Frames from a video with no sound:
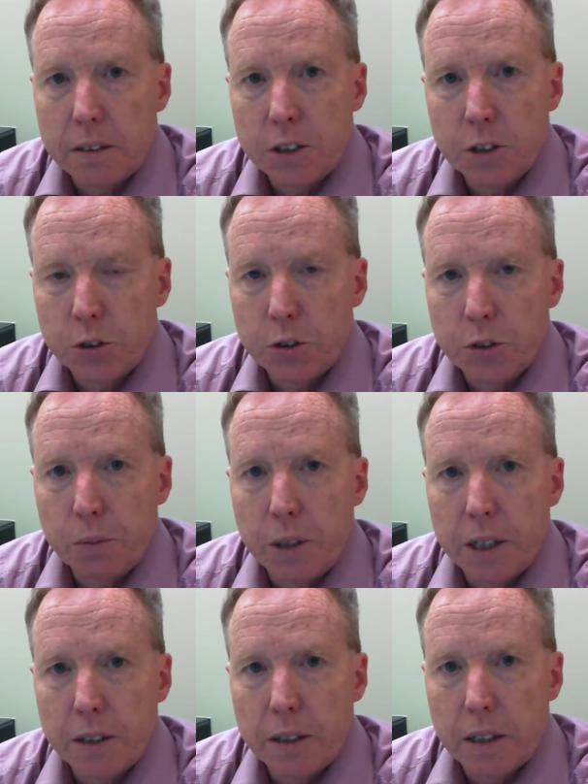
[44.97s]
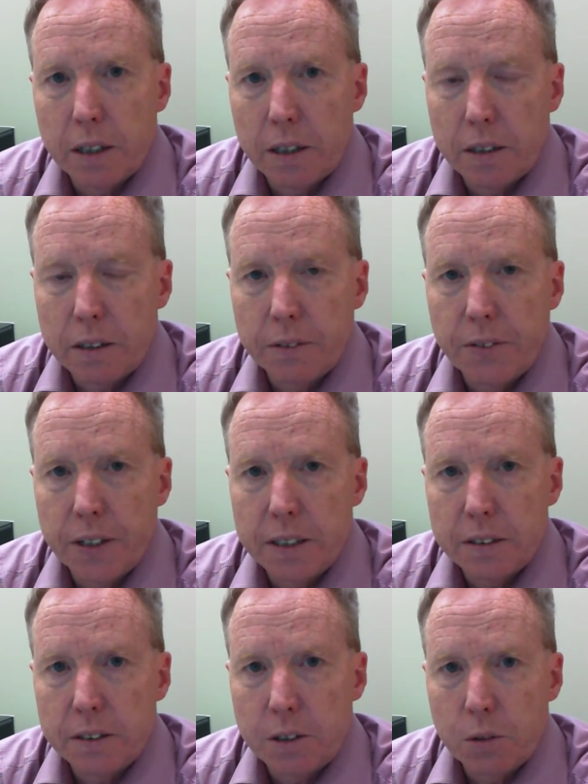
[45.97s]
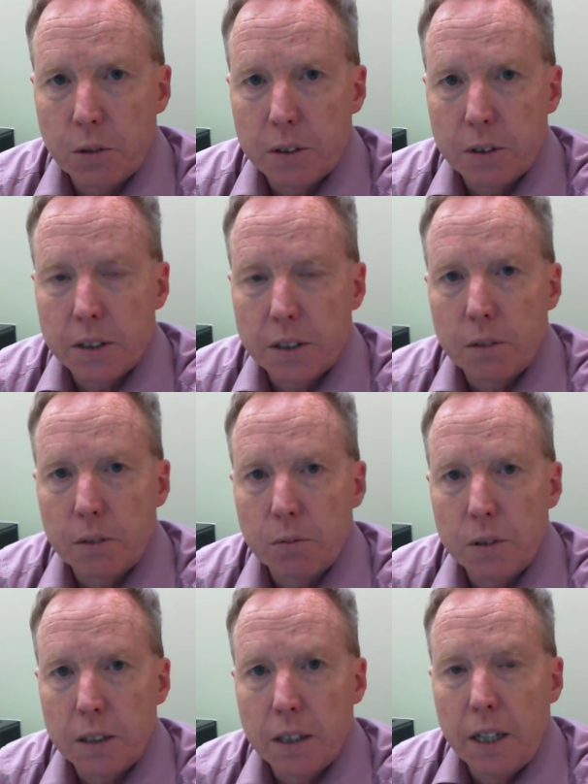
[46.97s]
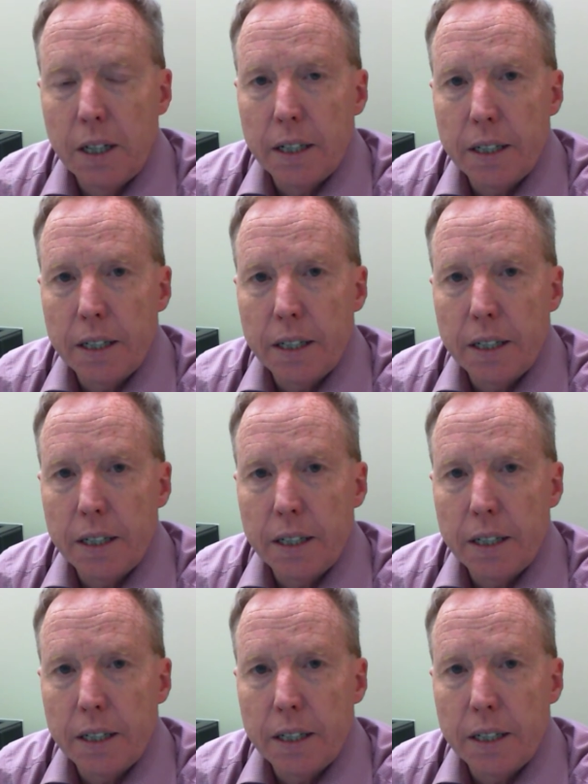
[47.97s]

surgery where the phased order set will